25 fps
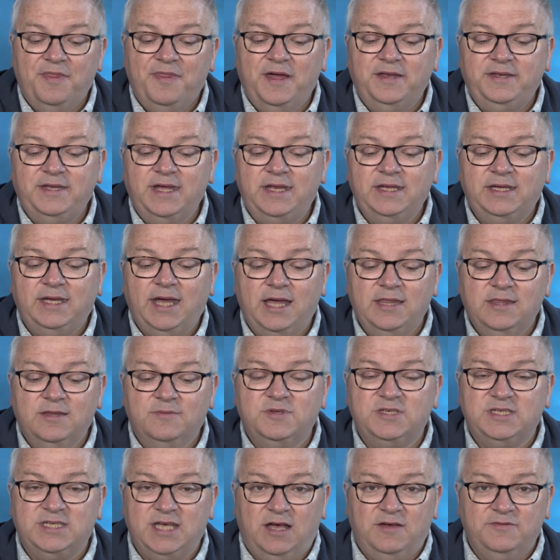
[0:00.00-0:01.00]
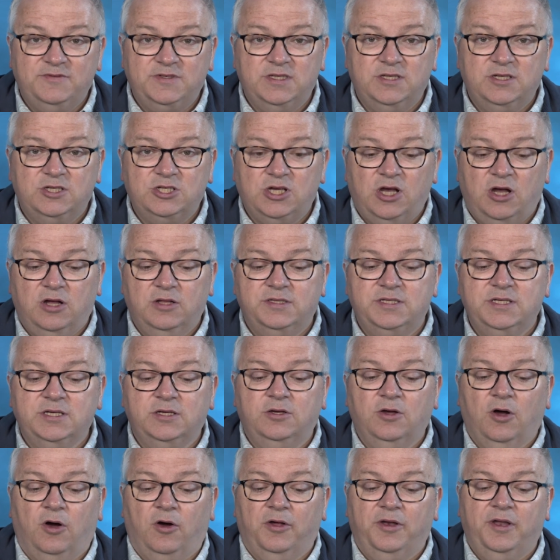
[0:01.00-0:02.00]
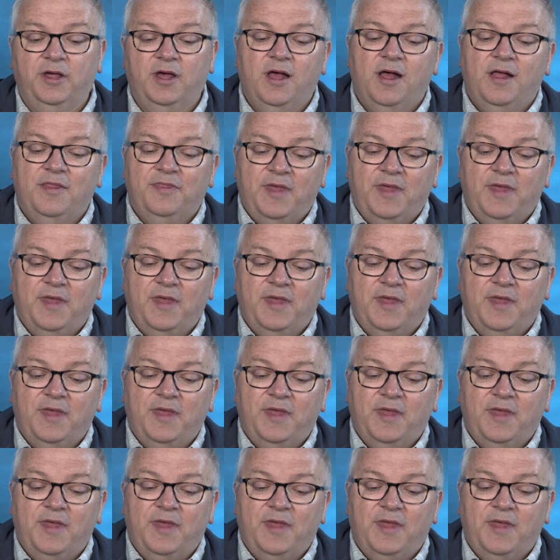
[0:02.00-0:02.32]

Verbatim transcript: They dedicate themselves and the child to God,